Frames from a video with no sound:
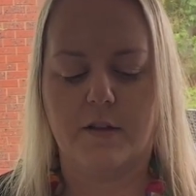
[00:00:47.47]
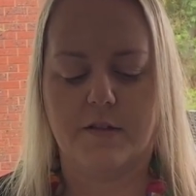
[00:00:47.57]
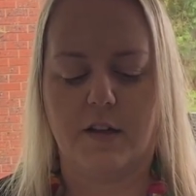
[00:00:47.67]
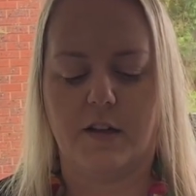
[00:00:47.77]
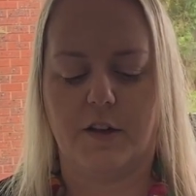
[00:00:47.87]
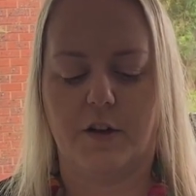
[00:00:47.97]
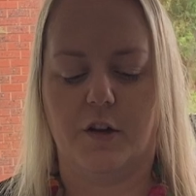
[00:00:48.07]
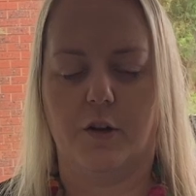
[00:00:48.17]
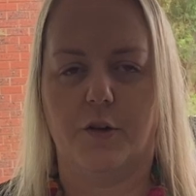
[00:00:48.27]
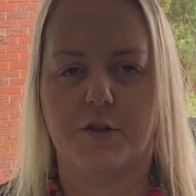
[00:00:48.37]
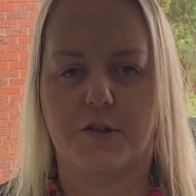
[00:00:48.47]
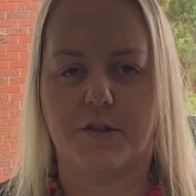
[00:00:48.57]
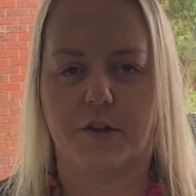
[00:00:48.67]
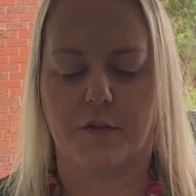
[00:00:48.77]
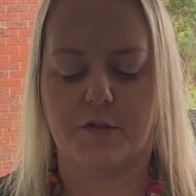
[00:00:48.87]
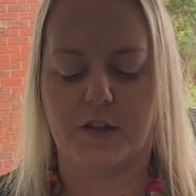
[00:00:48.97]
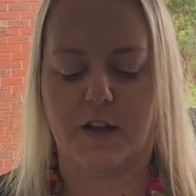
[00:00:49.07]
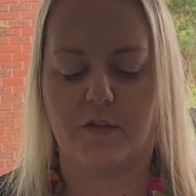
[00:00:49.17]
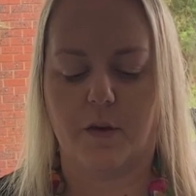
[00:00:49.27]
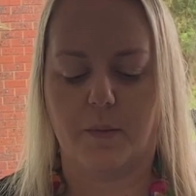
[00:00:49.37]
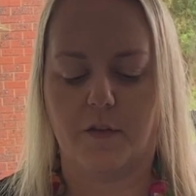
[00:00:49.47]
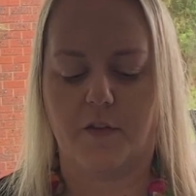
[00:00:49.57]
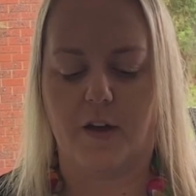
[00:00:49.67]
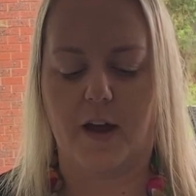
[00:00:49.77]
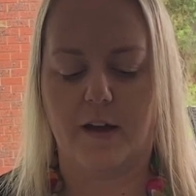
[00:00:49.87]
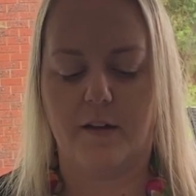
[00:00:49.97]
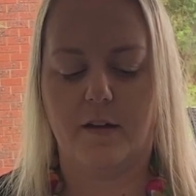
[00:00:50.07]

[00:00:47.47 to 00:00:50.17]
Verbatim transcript: telling you to lose yourself, to give up the fight.